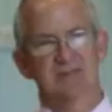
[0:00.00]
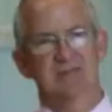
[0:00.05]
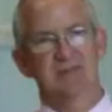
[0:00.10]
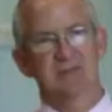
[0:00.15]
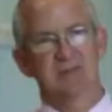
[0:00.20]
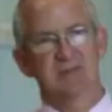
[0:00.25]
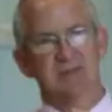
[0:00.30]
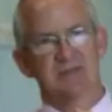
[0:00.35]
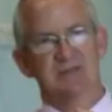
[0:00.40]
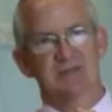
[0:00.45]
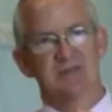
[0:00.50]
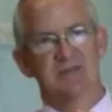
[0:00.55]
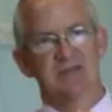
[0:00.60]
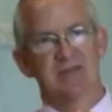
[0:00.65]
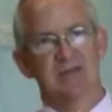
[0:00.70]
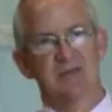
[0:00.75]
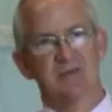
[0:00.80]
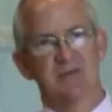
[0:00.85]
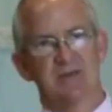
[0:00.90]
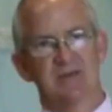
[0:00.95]
deeper into the
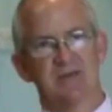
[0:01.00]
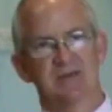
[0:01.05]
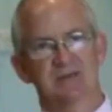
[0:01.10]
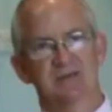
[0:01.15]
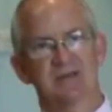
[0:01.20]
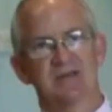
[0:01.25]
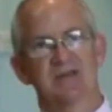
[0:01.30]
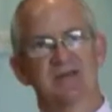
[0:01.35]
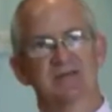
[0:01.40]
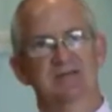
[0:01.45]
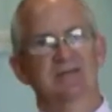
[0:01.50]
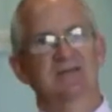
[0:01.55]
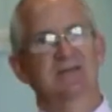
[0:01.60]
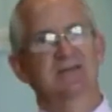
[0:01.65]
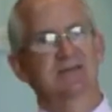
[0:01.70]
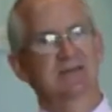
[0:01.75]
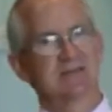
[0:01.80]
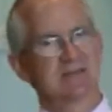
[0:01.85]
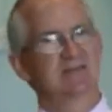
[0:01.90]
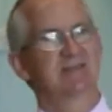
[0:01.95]
airways. So
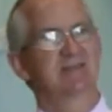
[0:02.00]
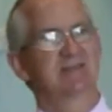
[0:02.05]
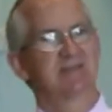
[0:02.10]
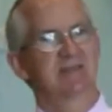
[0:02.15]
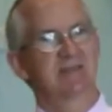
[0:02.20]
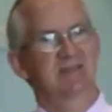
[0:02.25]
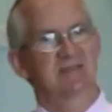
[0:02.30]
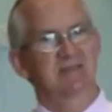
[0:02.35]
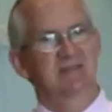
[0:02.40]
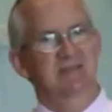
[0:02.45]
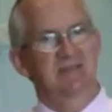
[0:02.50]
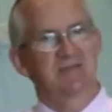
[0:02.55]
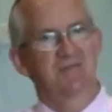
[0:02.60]
city slickers